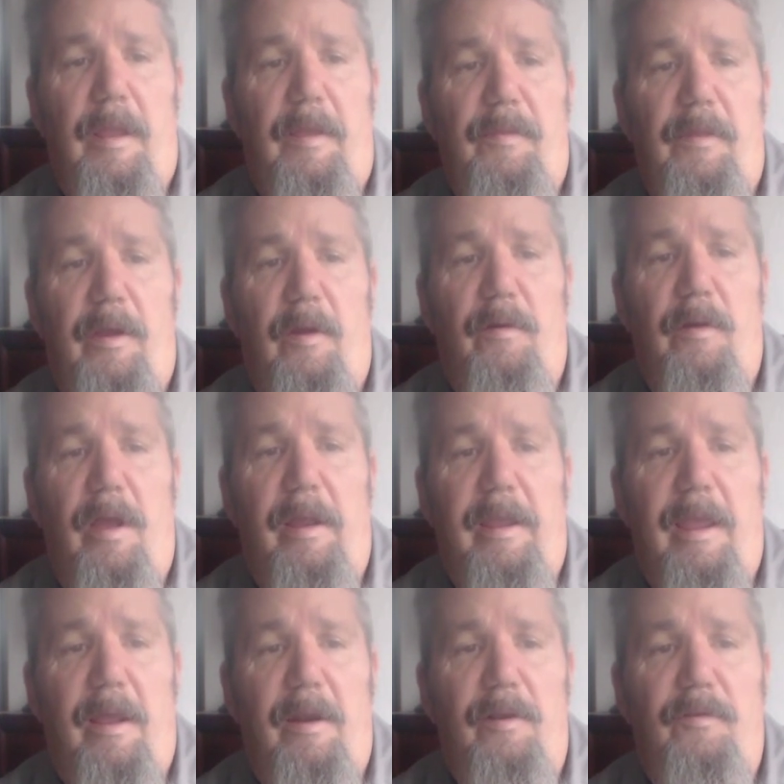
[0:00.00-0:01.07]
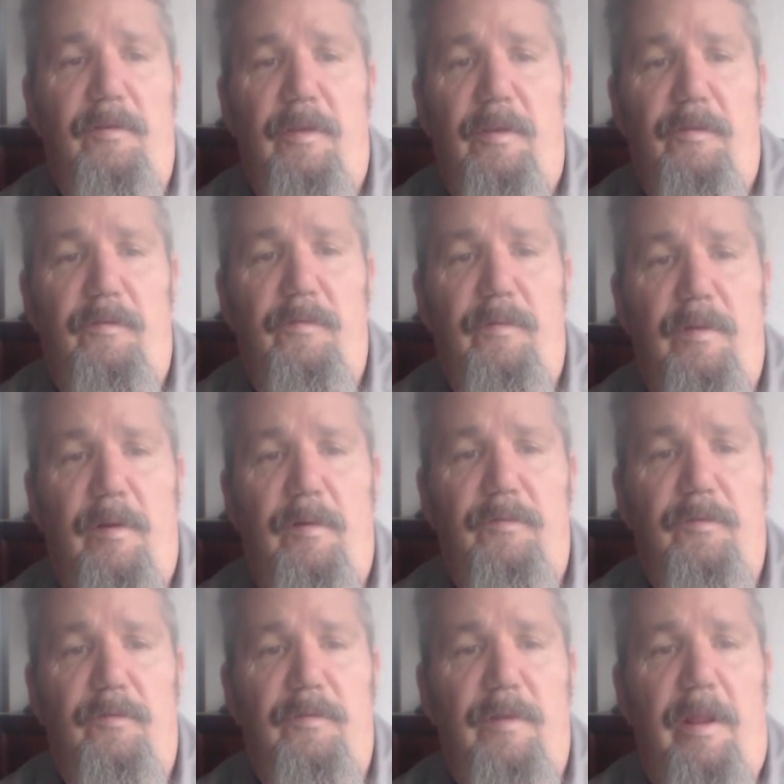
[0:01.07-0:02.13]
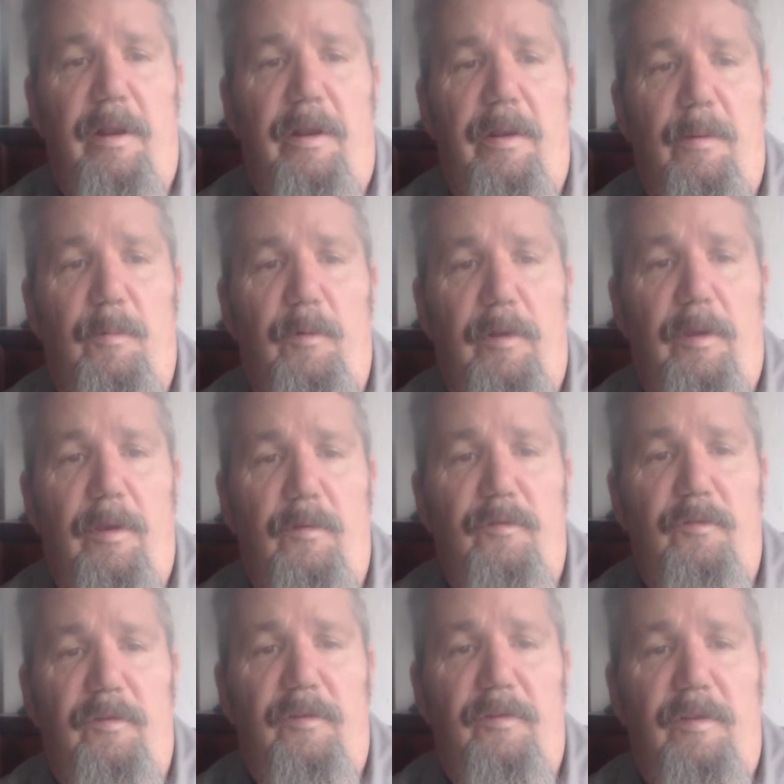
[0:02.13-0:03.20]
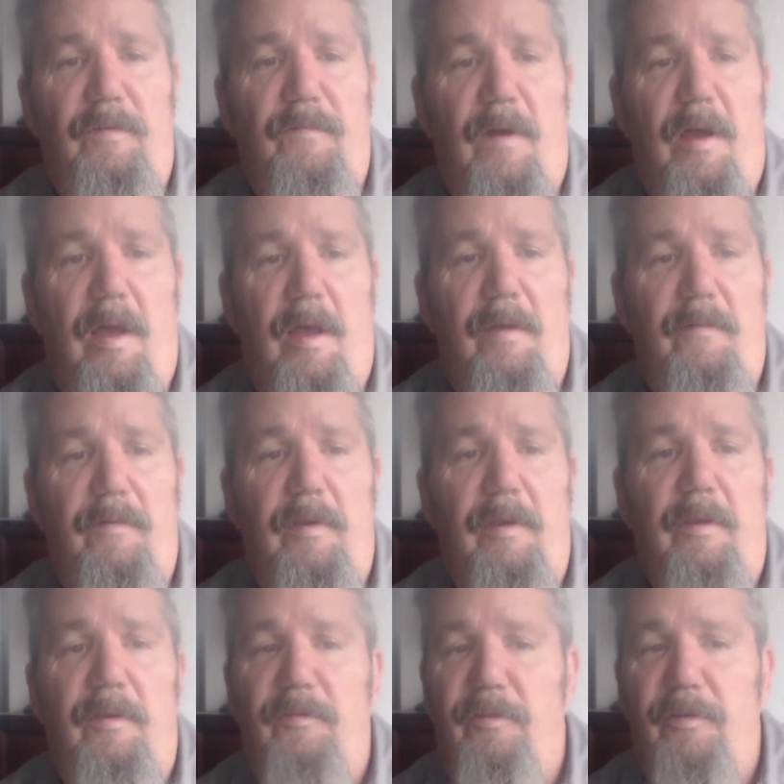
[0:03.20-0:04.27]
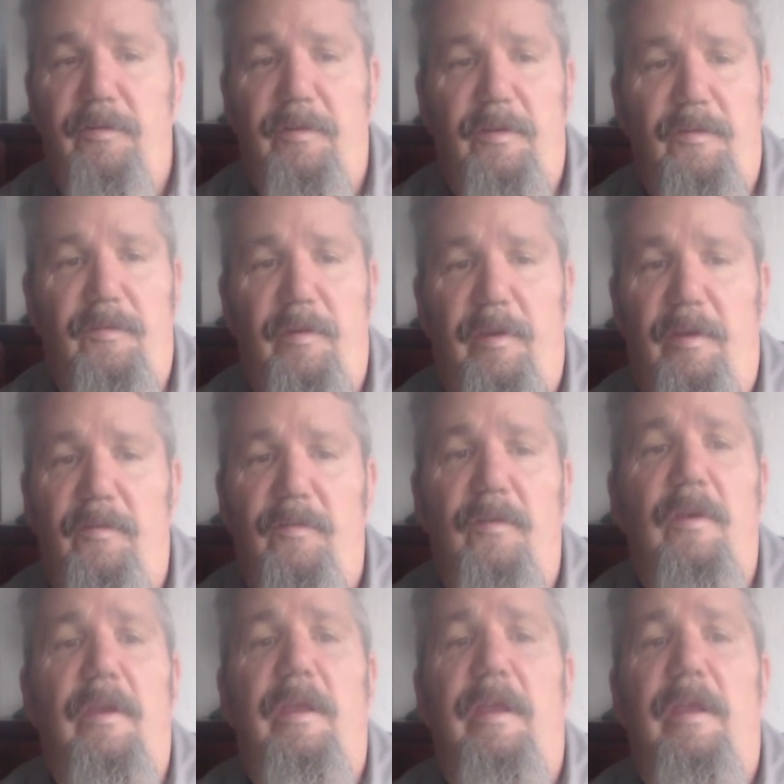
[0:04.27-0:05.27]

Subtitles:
And they are not counted. As you notice, there's not a number. It goes 65, 66.